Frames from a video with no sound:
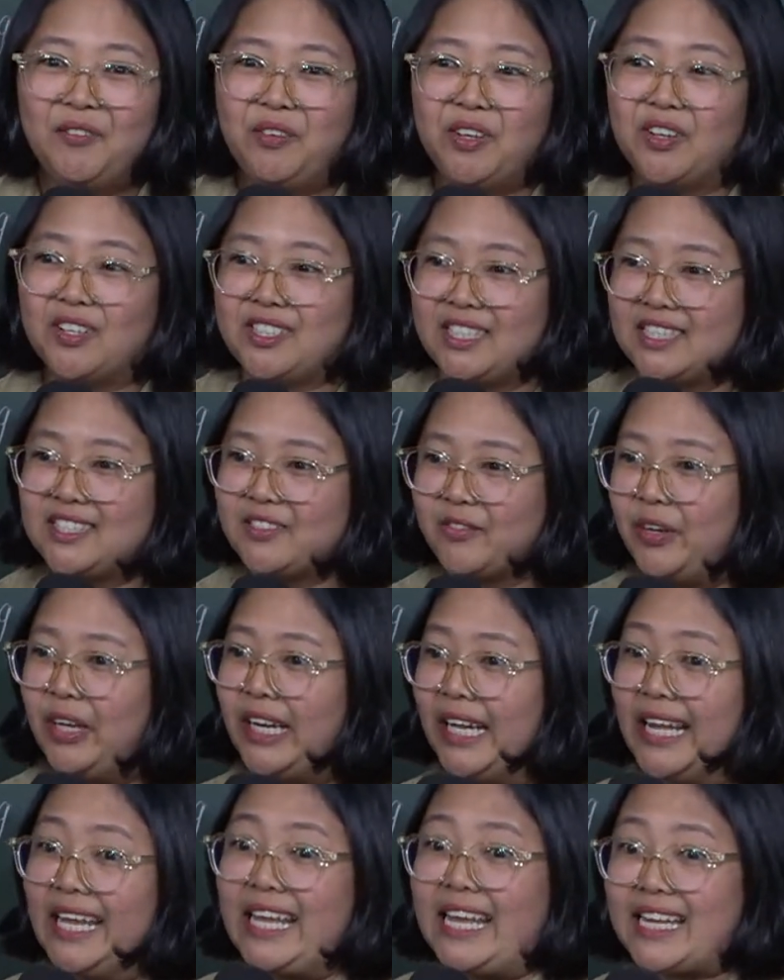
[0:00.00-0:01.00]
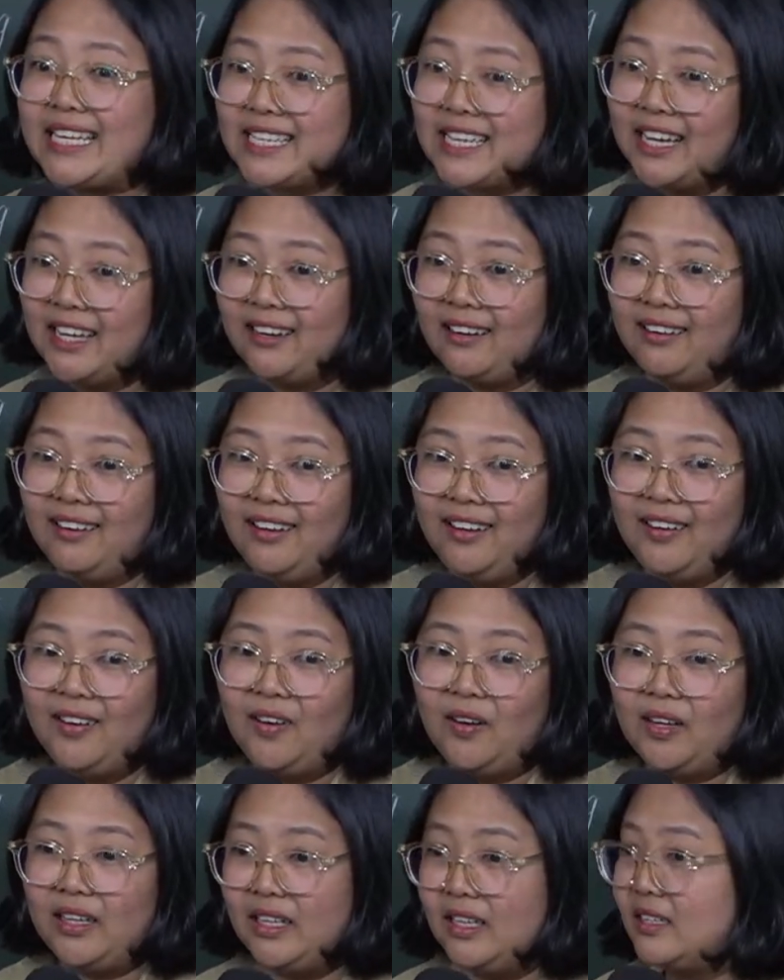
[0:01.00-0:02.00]
because it's really eaten.
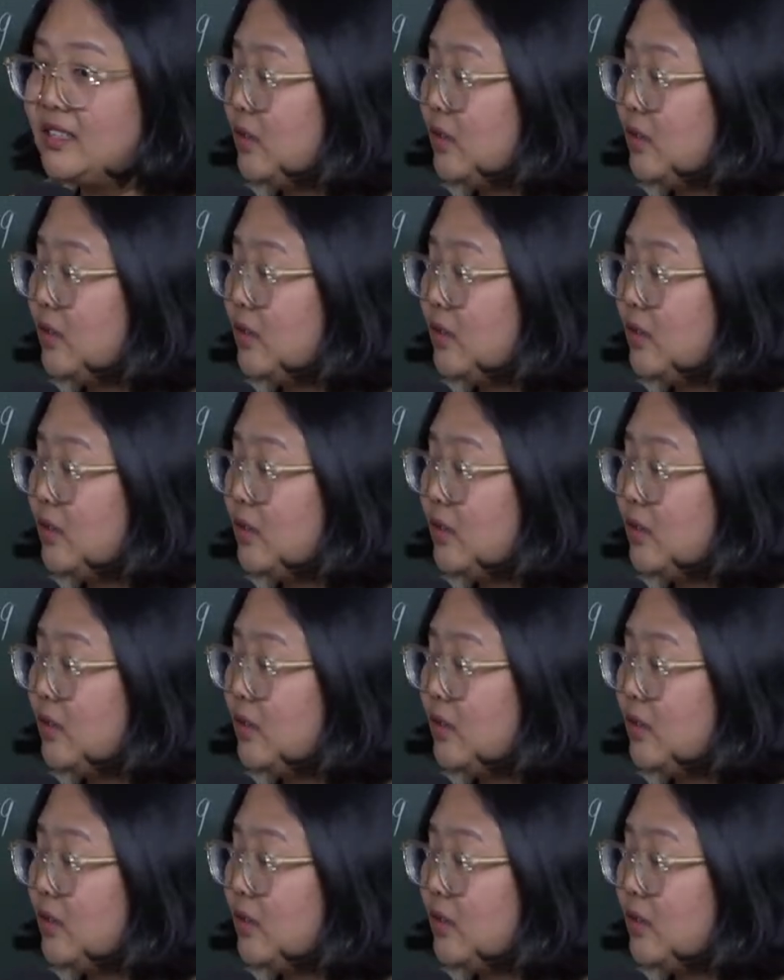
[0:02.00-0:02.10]
It's